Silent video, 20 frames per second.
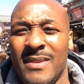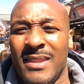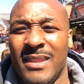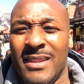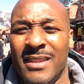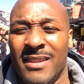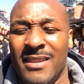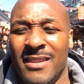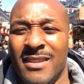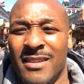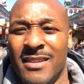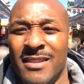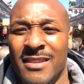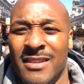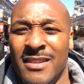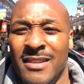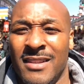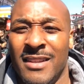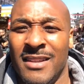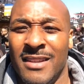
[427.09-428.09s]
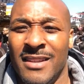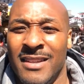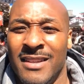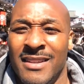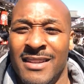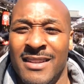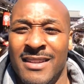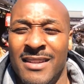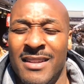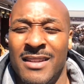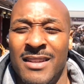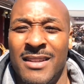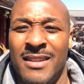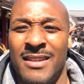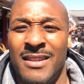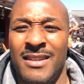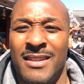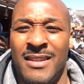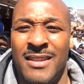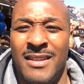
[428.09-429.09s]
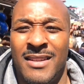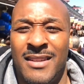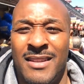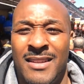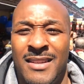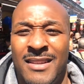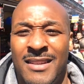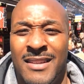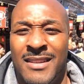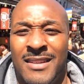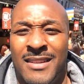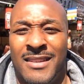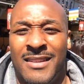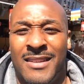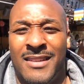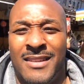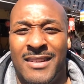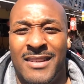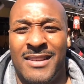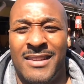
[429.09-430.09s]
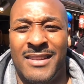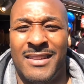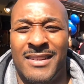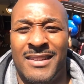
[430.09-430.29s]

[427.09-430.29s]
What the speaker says: [no speech]